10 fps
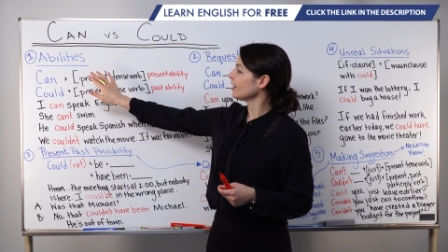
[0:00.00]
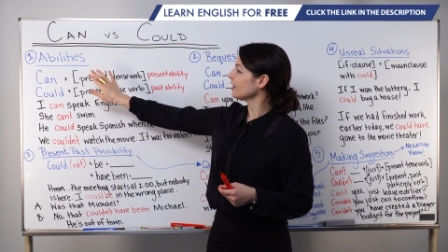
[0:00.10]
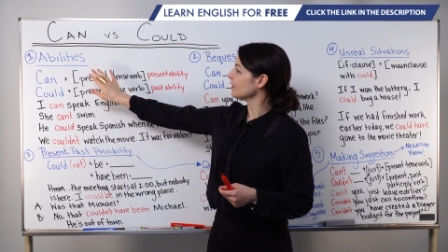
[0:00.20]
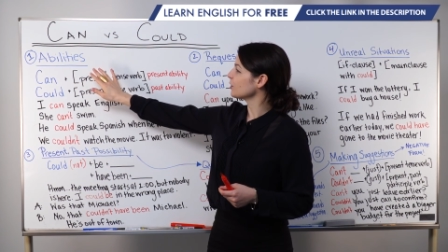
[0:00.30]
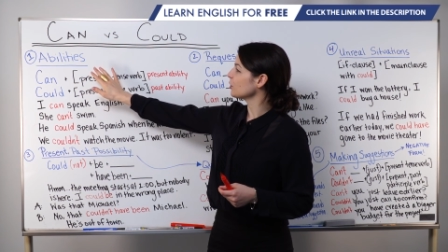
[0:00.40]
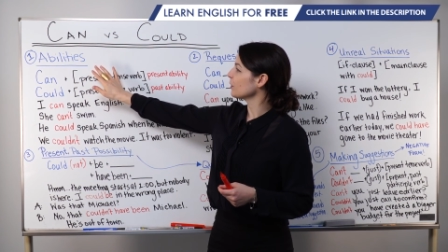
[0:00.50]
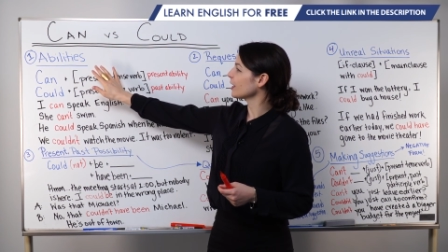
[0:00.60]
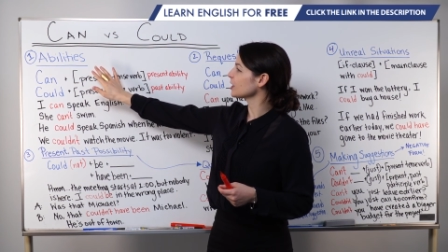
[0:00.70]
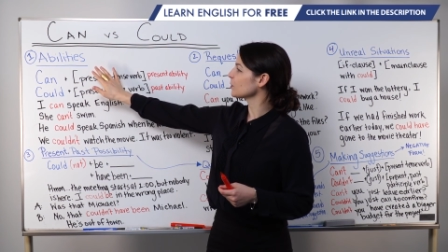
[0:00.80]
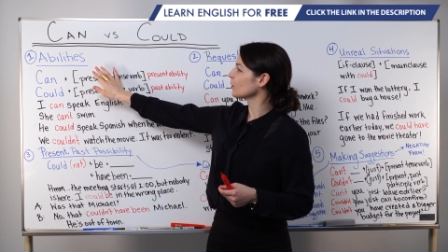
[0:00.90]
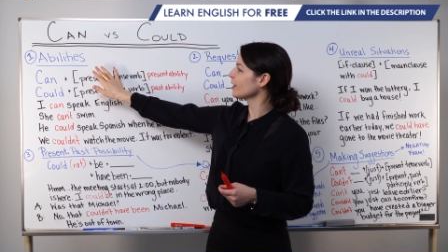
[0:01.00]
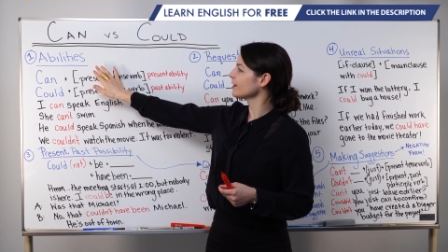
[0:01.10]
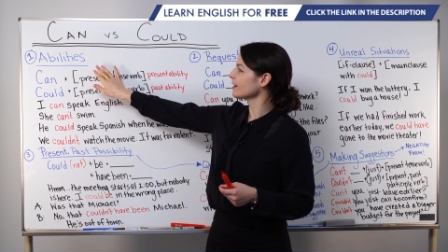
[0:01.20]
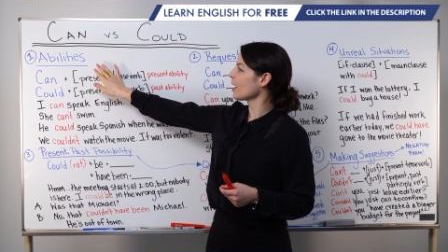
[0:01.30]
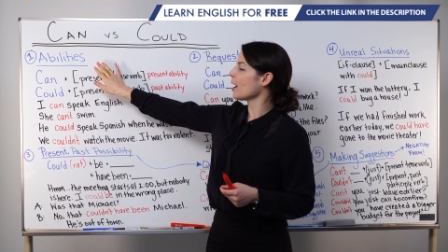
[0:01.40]
is to
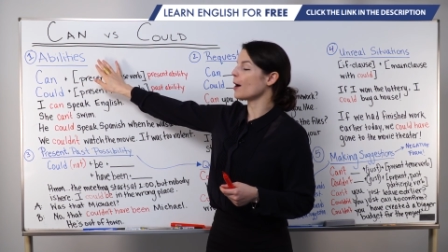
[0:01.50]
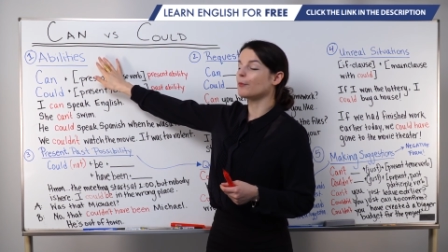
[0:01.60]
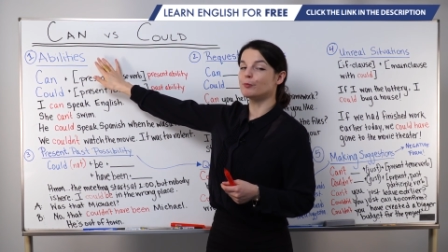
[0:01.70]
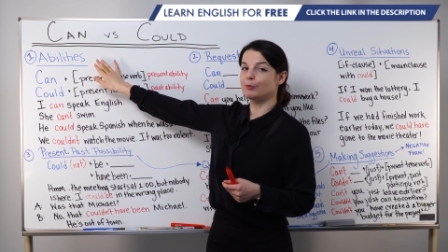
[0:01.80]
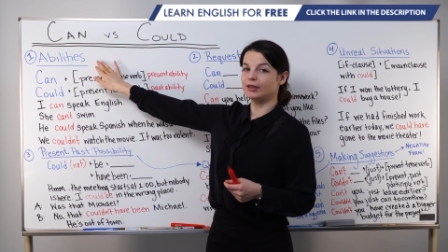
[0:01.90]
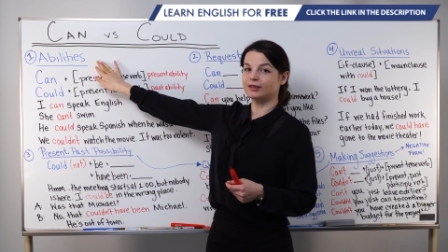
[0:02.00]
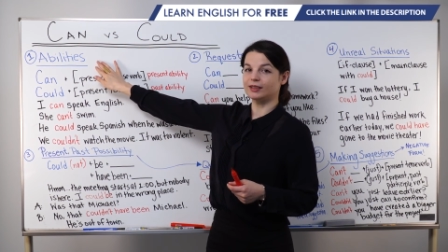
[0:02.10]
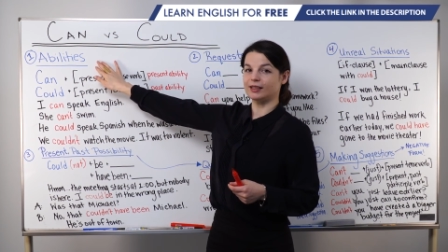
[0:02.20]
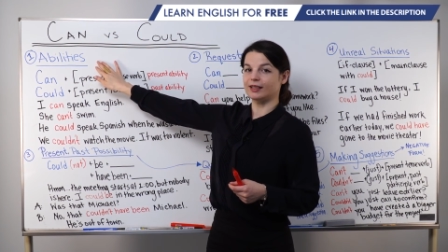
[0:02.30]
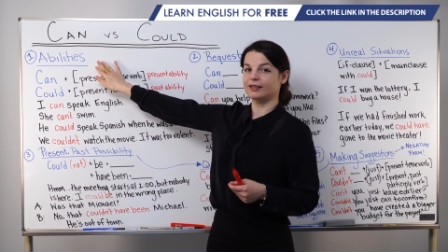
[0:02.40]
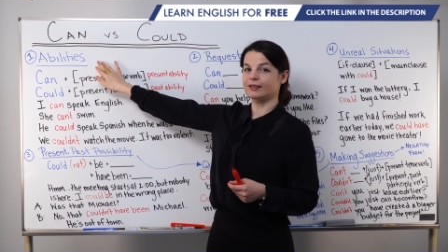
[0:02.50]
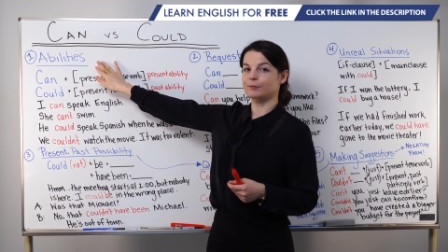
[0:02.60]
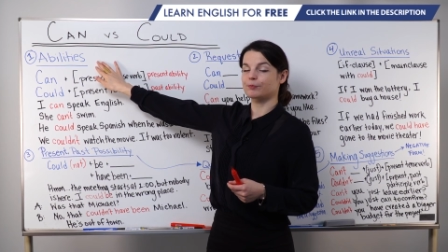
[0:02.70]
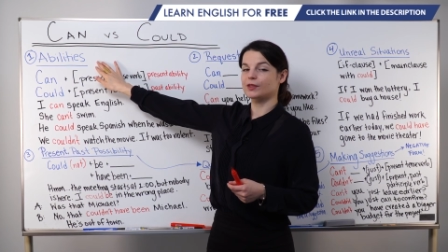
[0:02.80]
express abilities.